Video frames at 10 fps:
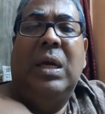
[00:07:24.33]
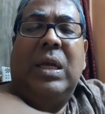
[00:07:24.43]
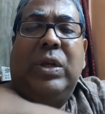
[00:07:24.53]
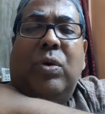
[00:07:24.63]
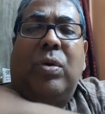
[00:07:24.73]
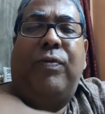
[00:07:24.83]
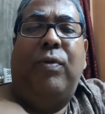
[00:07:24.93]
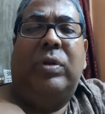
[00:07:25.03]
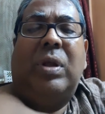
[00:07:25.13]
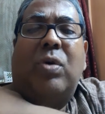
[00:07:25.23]
Your
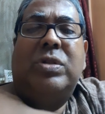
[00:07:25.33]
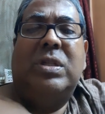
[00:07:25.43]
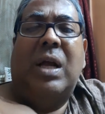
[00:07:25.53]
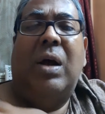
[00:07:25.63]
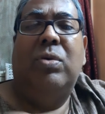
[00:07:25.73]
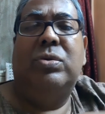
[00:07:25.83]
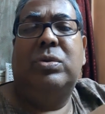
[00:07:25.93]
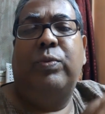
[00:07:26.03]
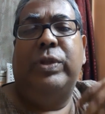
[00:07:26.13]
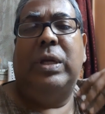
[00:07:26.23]
fourth house is a
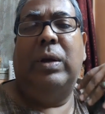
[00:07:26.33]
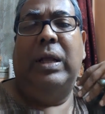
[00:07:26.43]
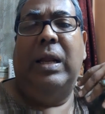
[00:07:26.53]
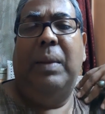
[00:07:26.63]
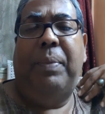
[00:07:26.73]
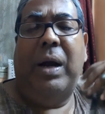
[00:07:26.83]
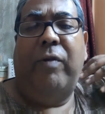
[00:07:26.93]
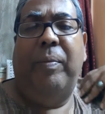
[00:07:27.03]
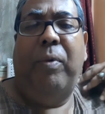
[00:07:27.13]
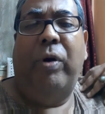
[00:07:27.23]
house which in a part of
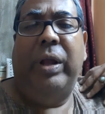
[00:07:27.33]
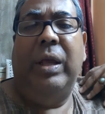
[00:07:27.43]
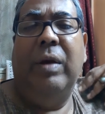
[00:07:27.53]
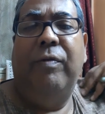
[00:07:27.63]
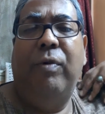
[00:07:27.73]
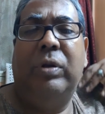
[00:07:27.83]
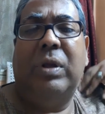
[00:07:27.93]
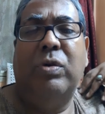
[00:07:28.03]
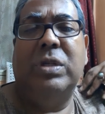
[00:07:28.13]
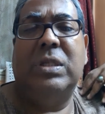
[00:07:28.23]
a body. Fourth
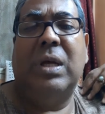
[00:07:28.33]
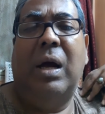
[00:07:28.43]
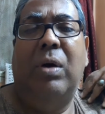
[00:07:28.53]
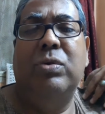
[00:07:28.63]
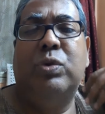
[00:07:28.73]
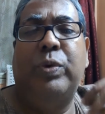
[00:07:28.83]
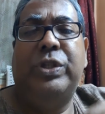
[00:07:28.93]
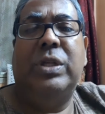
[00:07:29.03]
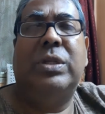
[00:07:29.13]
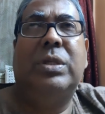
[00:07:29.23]
house is the house
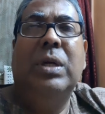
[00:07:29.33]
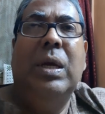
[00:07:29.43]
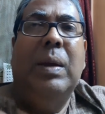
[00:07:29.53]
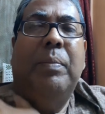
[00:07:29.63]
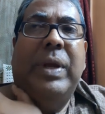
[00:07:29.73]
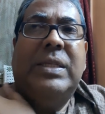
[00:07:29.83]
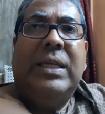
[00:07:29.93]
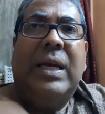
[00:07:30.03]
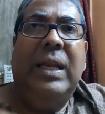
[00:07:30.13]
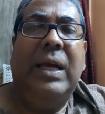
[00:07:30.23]
which is
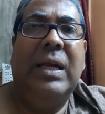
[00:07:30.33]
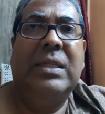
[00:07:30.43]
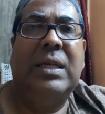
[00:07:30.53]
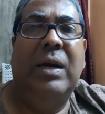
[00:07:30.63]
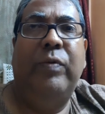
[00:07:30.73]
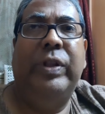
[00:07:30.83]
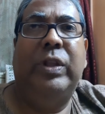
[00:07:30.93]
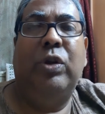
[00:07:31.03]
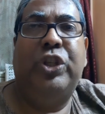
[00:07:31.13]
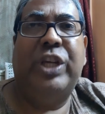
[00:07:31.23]
basically concerned with
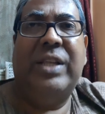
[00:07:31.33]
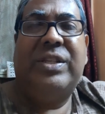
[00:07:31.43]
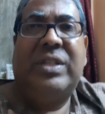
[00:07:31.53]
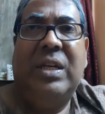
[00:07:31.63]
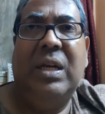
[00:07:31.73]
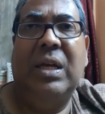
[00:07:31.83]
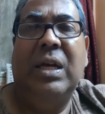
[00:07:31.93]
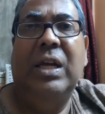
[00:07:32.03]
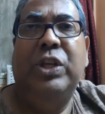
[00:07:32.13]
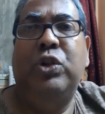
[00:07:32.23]
your chest,
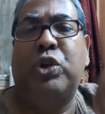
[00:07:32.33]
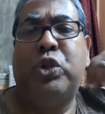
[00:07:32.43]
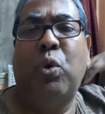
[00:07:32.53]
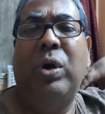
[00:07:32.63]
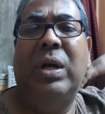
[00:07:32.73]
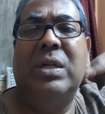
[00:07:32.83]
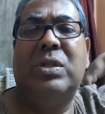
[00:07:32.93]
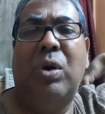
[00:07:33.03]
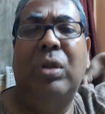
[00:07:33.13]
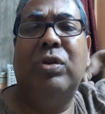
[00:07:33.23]
your shoulders,
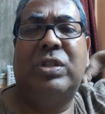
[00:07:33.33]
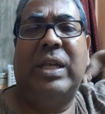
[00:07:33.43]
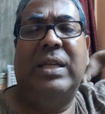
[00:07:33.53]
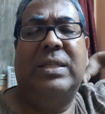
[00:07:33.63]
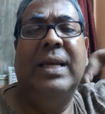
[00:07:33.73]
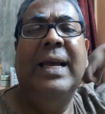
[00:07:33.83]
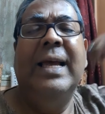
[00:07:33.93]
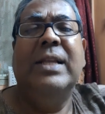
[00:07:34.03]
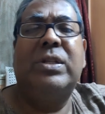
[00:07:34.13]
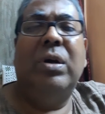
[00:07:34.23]
all those things.
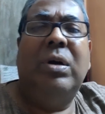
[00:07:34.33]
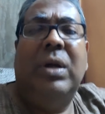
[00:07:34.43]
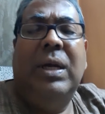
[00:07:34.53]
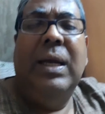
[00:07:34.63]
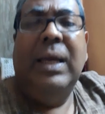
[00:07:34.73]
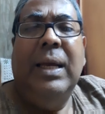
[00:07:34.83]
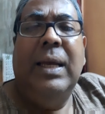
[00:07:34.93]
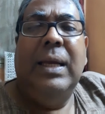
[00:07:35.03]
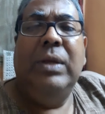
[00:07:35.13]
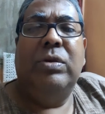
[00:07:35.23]
So
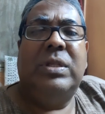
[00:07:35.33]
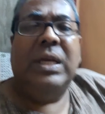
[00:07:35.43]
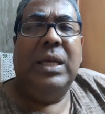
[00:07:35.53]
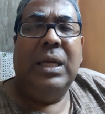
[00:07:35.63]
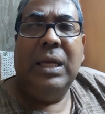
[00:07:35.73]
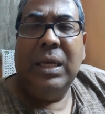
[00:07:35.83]
you see,